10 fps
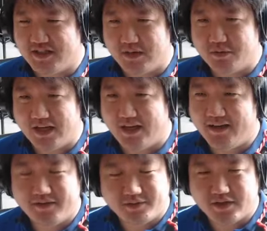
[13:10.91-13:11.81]
down
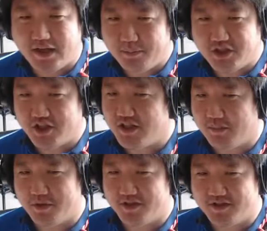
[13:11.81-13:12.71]
there damaging the
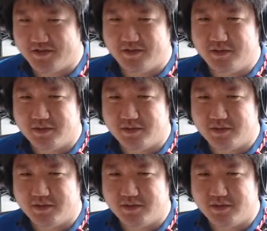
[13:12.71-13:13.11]
boss.